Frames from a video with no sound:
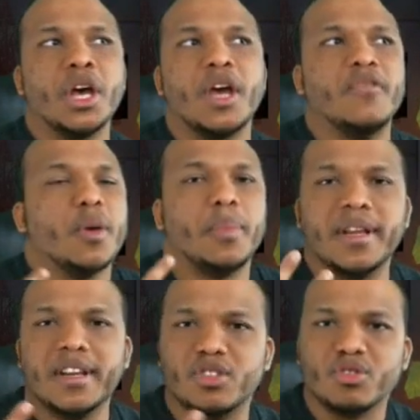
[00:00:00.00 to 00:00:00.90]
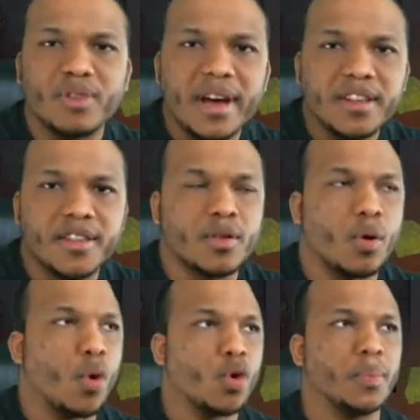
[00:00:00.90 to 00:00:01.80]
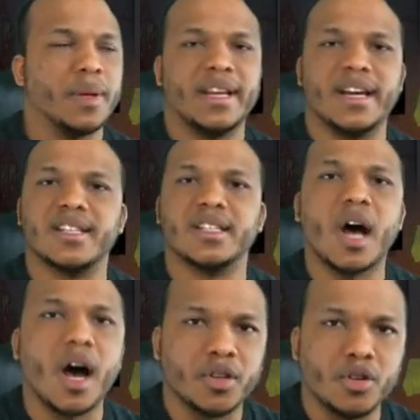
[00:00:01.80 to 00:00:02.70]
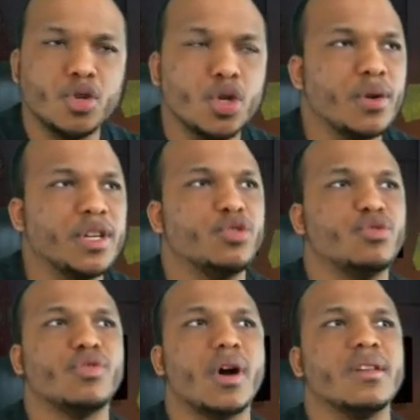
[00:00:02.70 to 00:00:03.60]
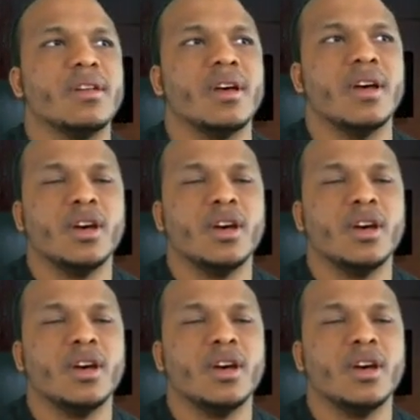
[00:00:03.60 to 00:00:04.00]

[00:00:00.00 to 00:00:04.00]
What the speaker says: If you're playing as the Wraith or you're playing as the Doctor, you don't need to run